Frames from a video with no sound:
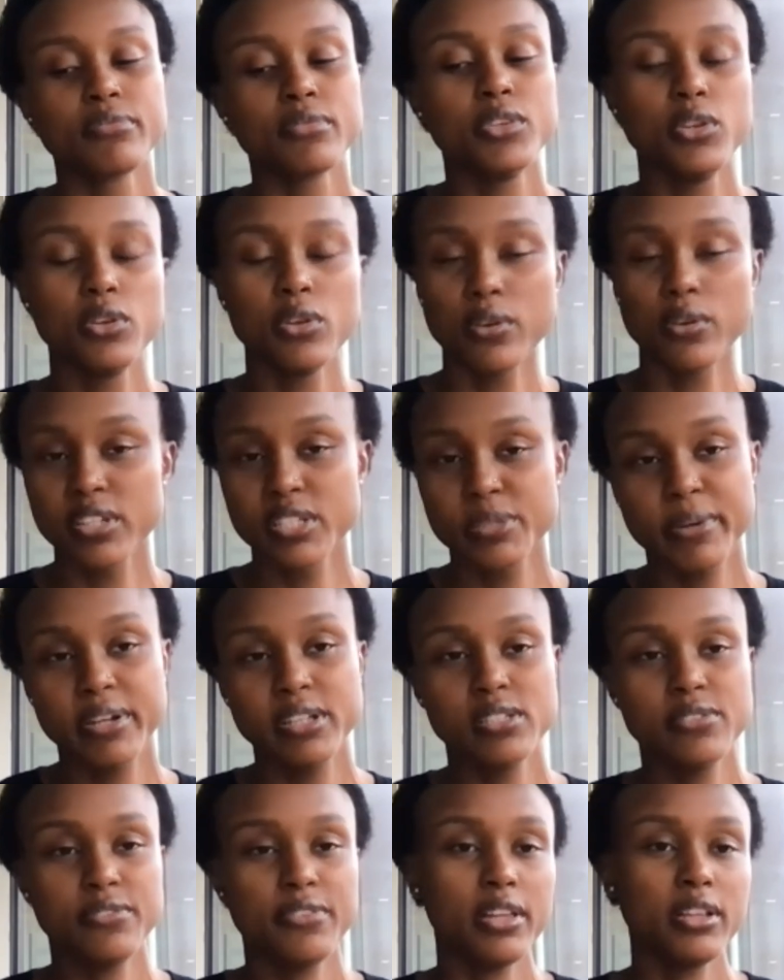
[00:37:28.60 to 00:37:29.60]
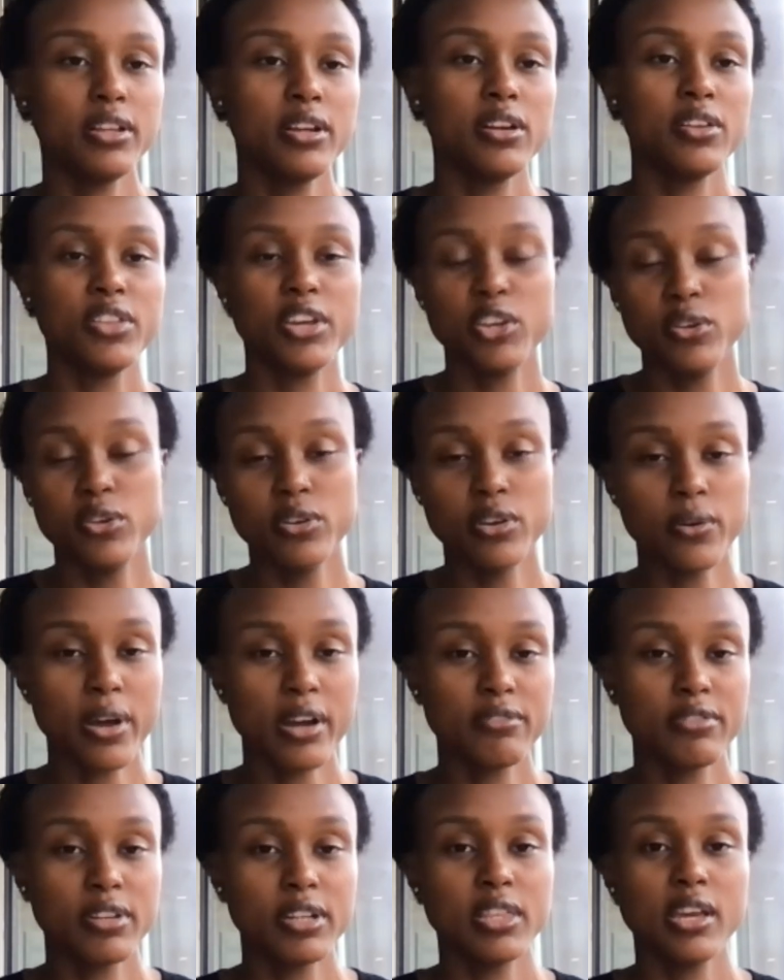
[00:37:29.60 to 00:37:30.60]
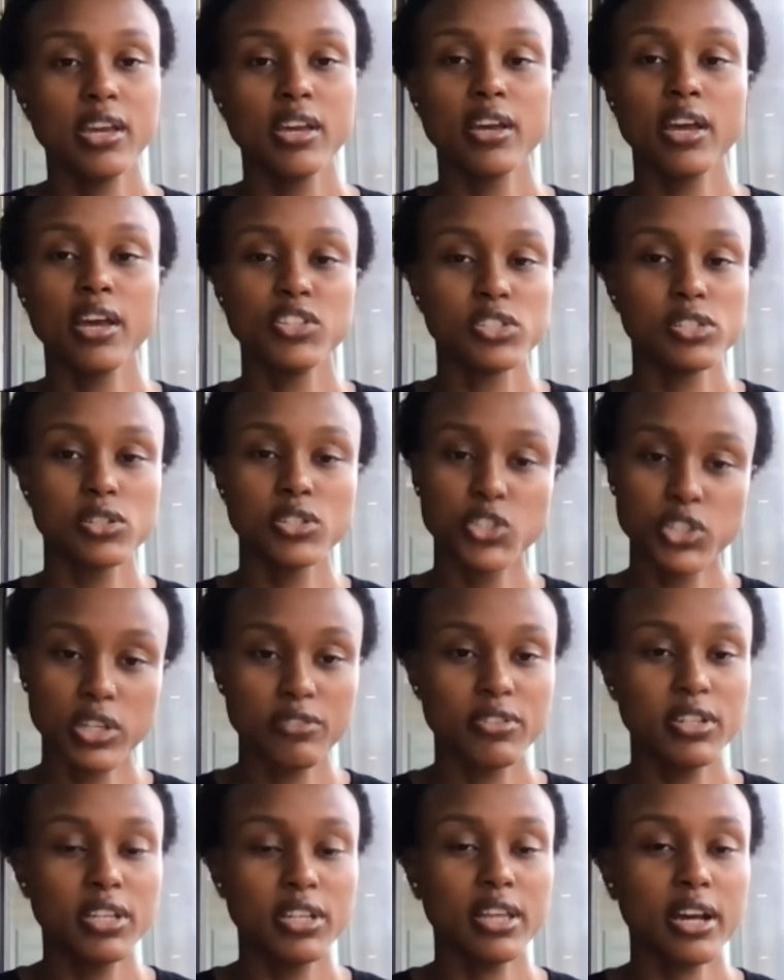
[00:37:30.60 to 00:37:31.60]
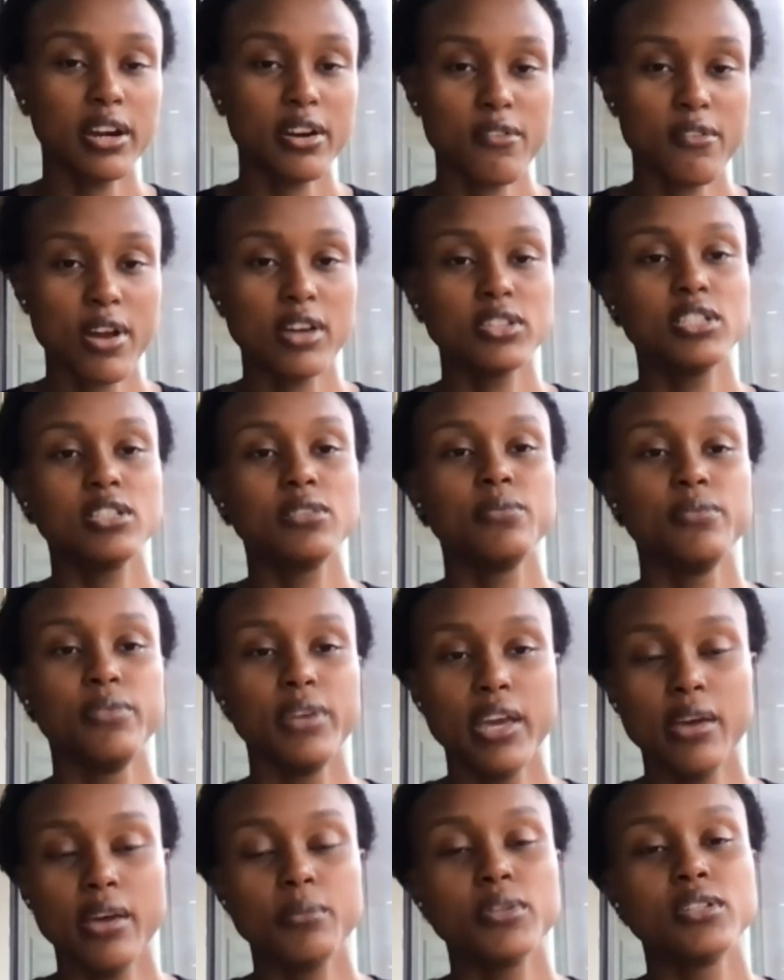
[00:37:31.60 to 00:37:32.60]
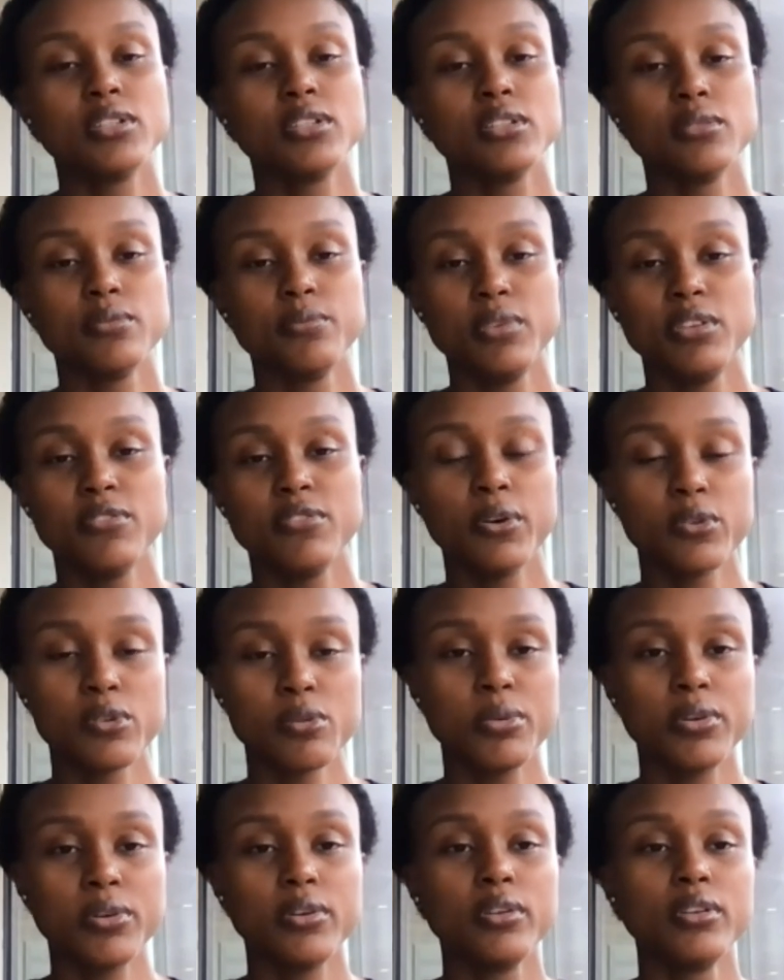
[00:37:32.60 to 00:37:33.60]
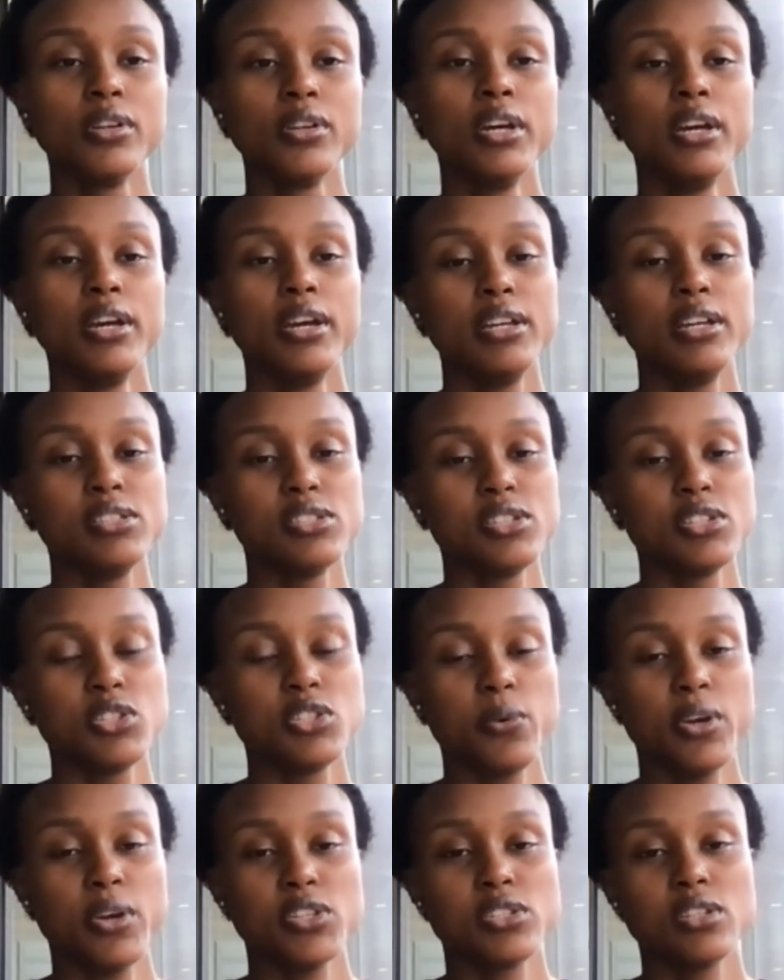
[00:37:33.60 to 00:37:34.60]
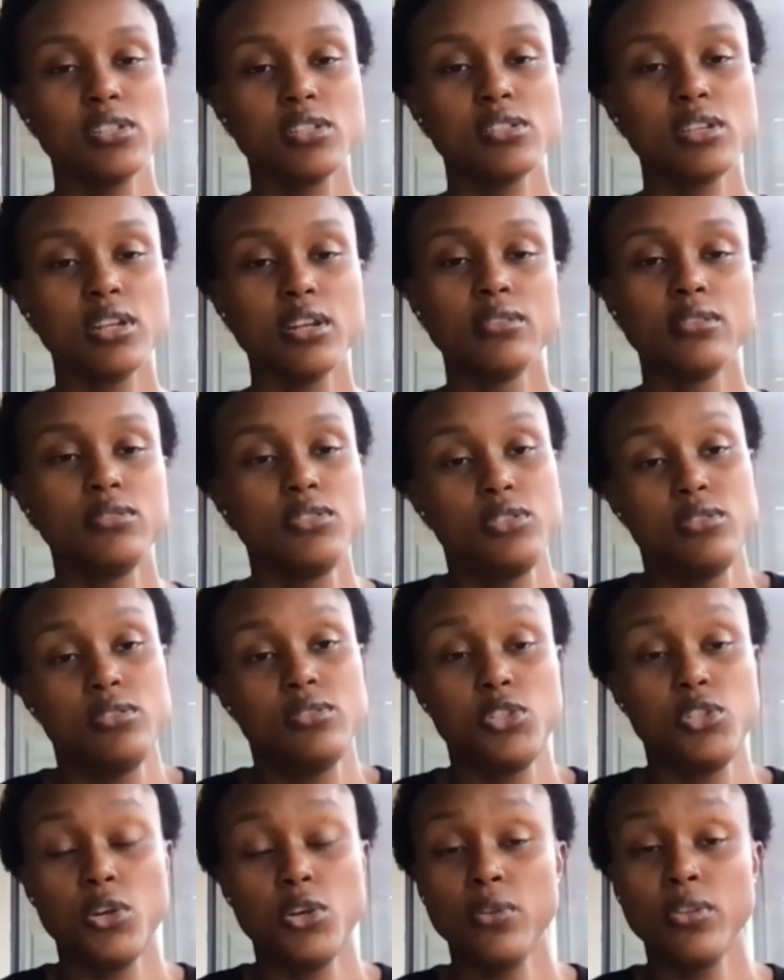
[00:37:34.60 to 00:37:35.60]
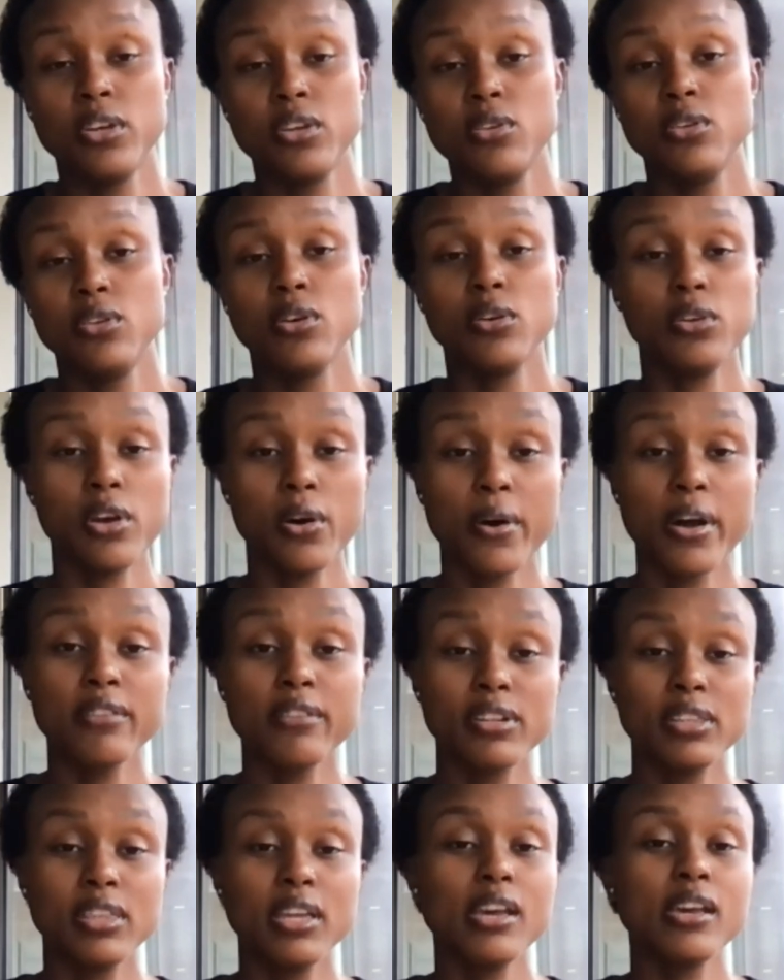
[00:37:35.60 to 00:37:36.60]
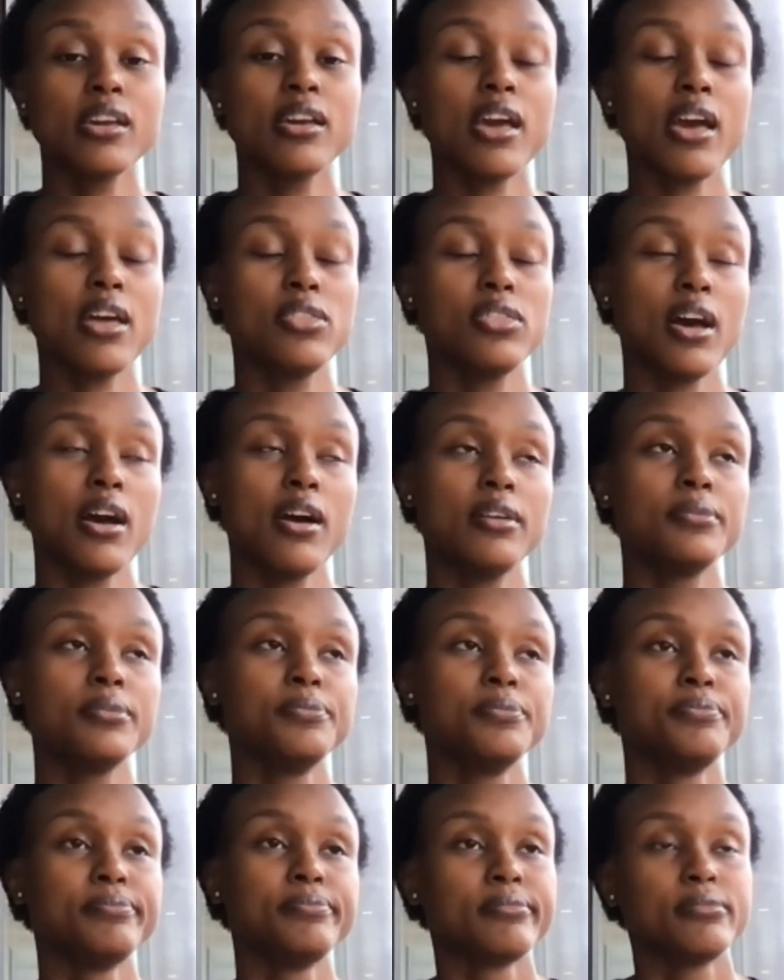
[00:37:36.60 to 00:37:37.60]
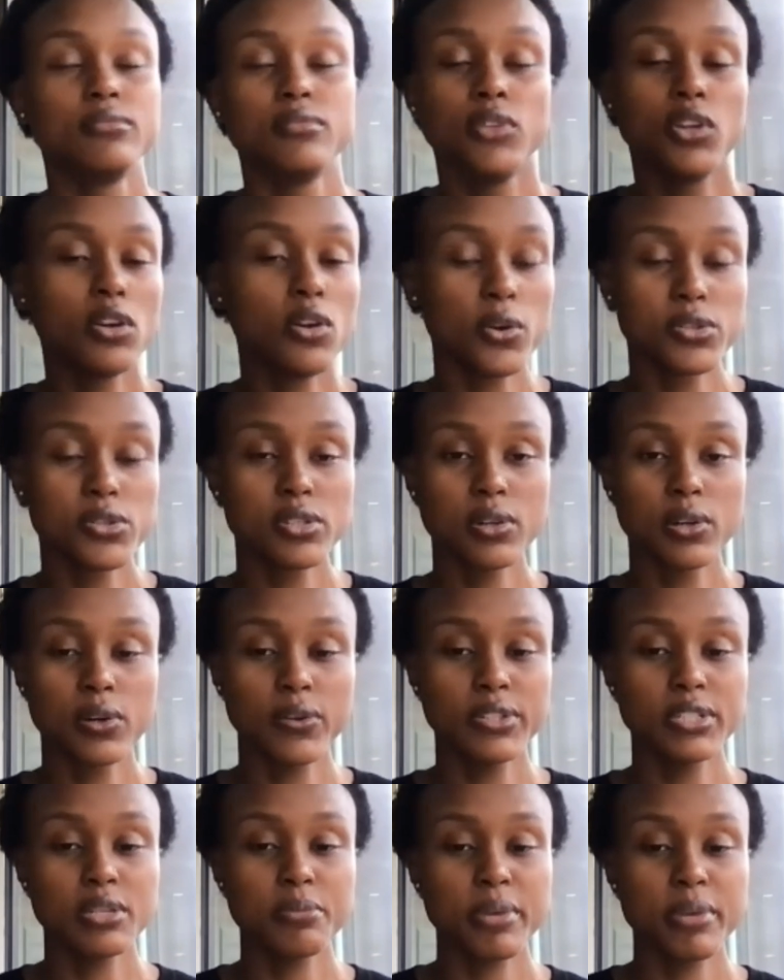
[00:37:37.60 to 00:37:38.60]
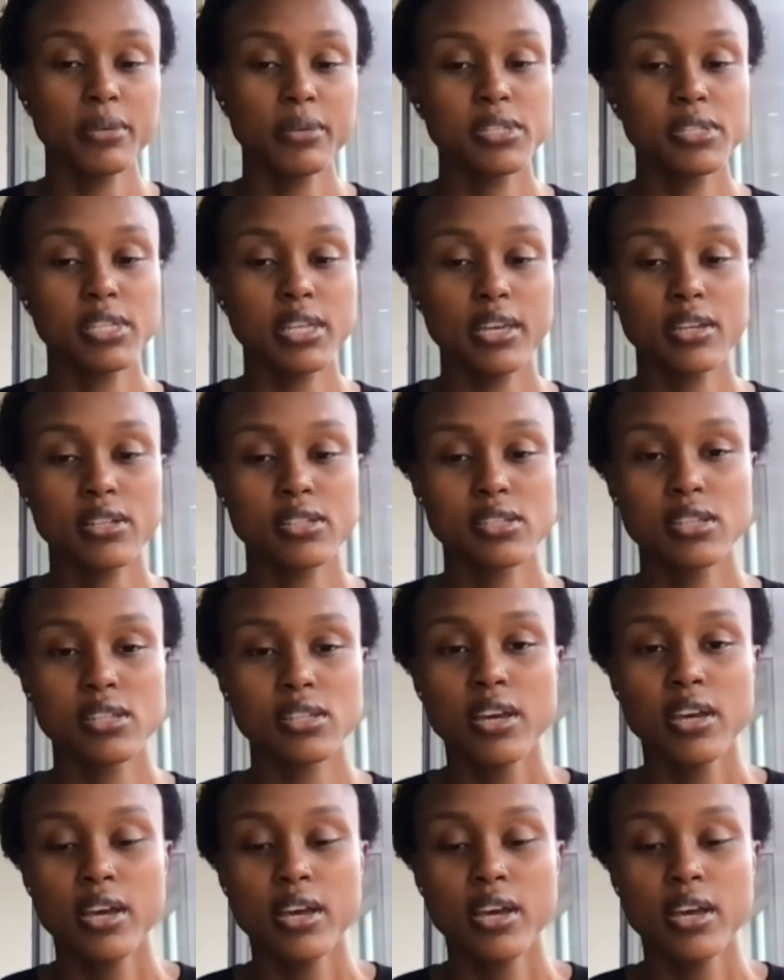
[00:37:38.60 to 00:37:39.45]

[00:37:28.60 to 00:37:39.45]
you don't experience failure, that you know everything, and shifting that around to be able to be vulnerable in situations and show that you don't know everything and that you're also going to make mistakes.